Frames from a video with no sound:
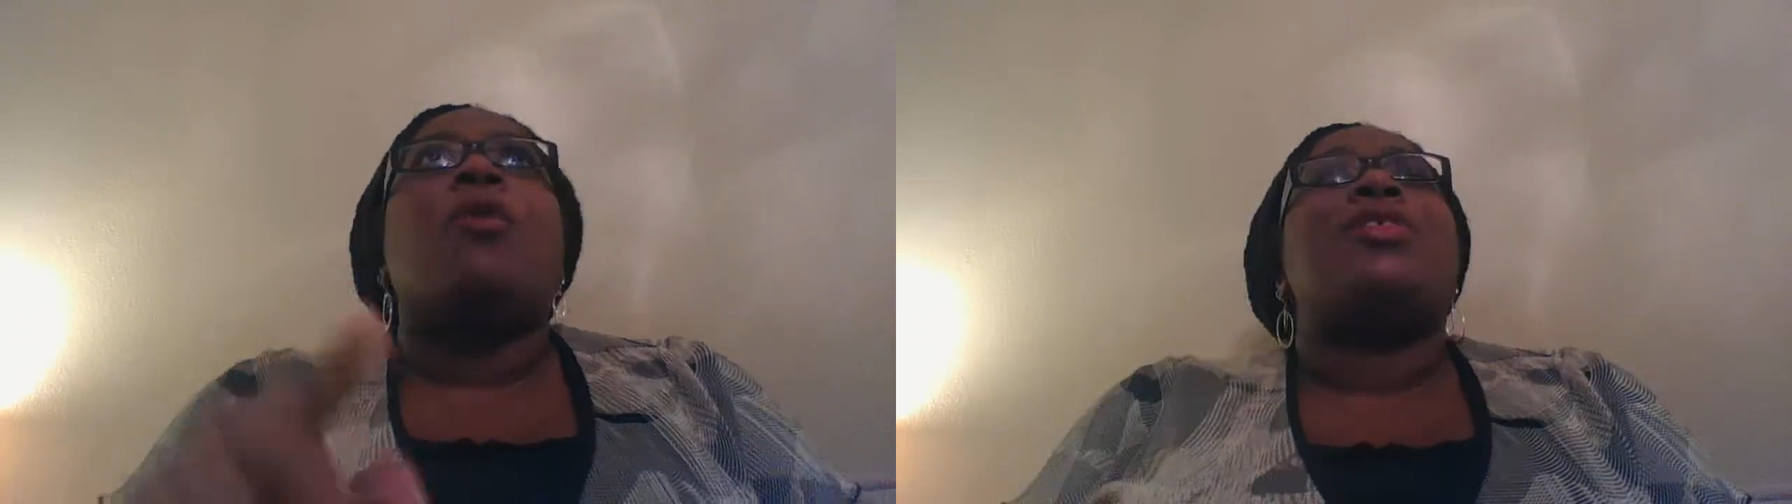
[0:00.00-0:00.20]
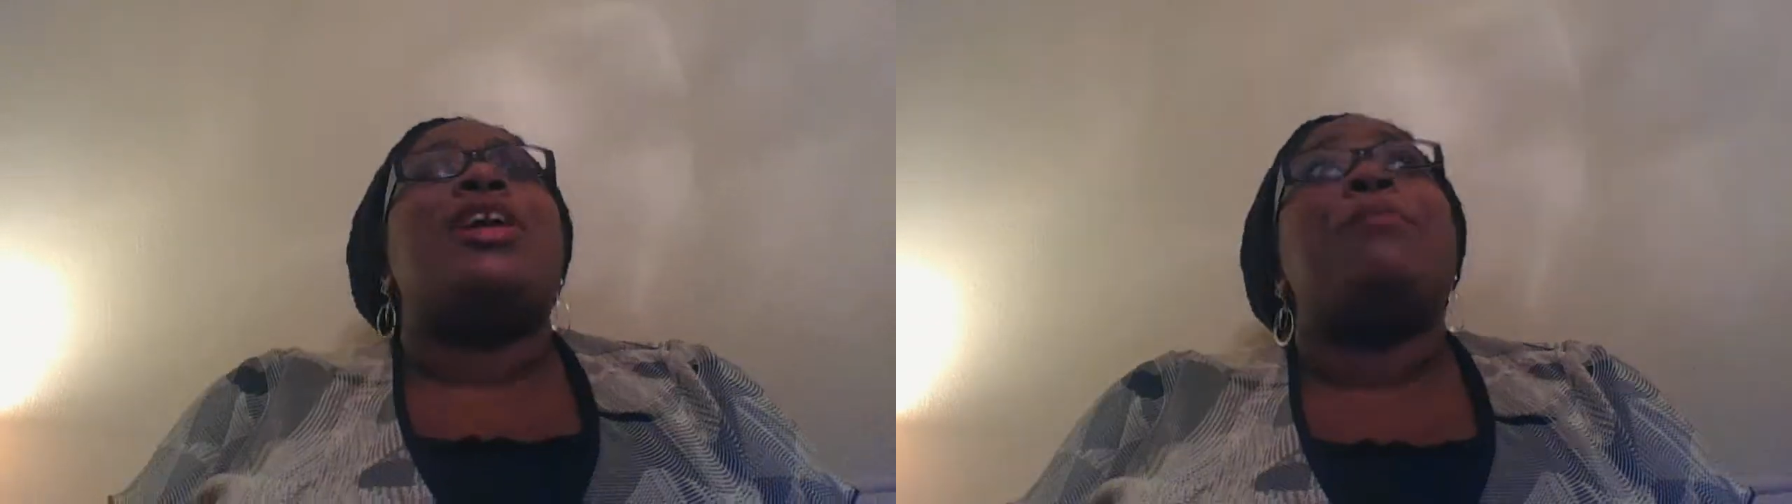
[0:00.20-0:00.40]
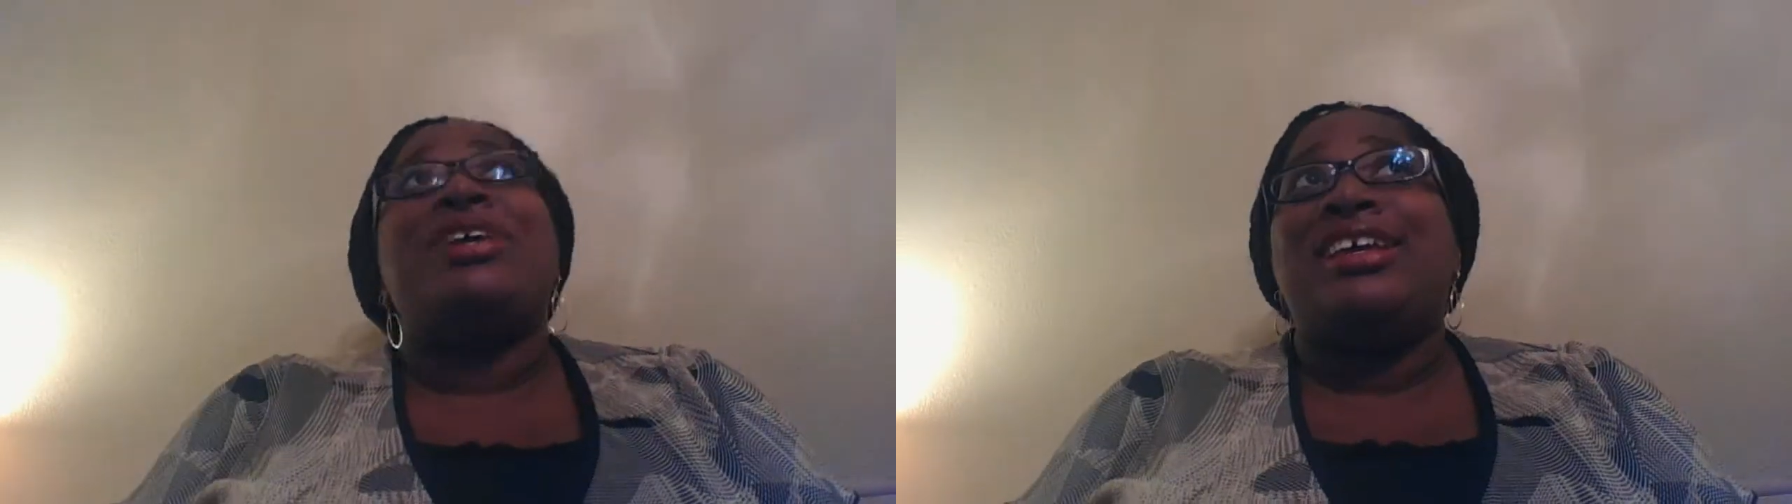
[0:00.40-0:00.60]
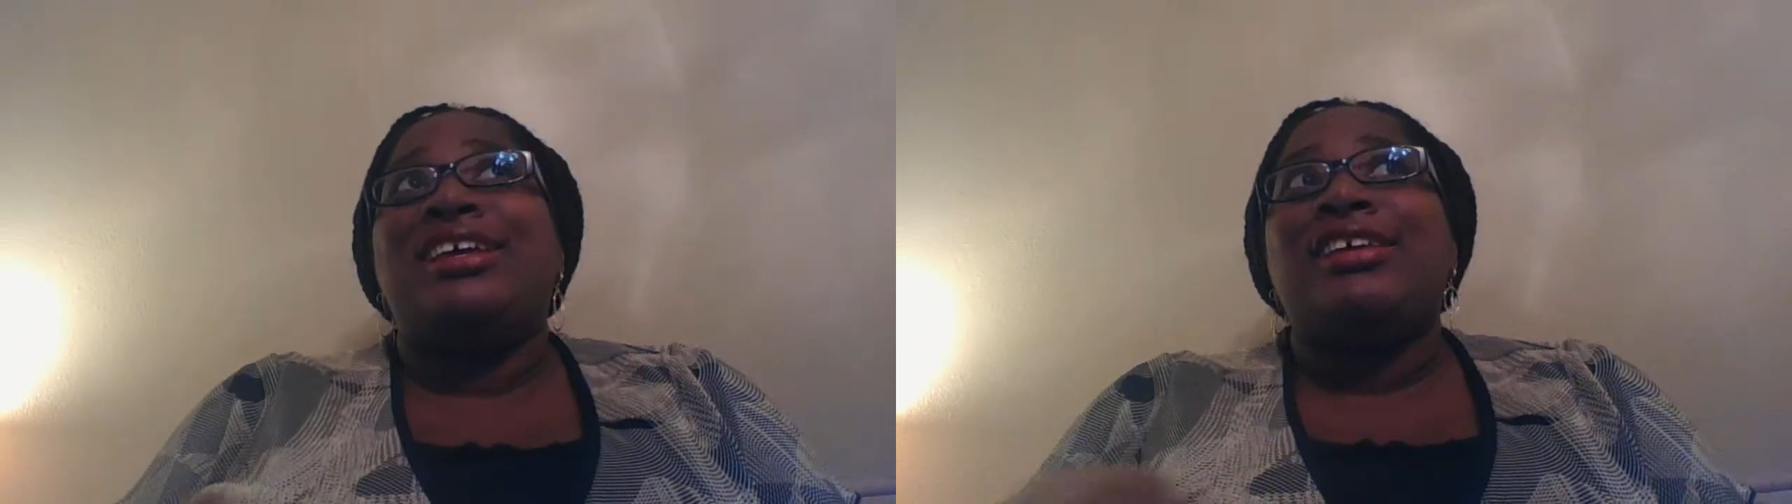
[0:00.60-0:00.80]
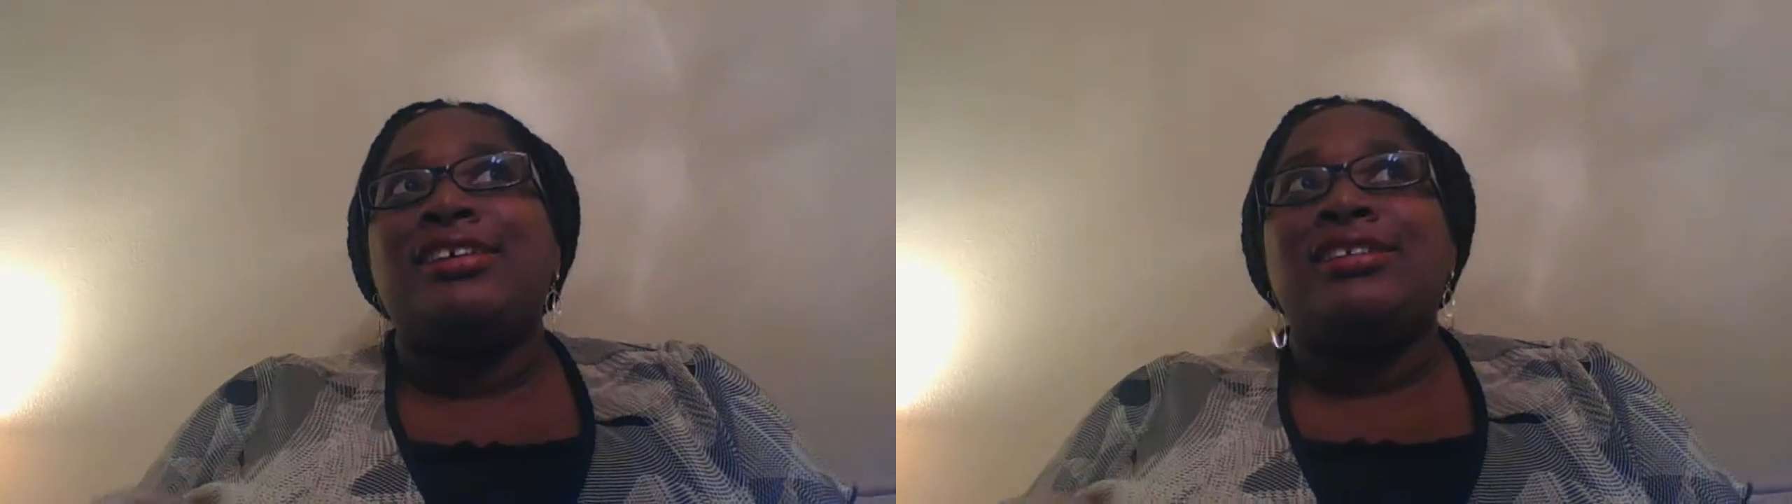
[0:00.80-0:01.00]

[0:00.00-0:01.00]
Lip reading: without being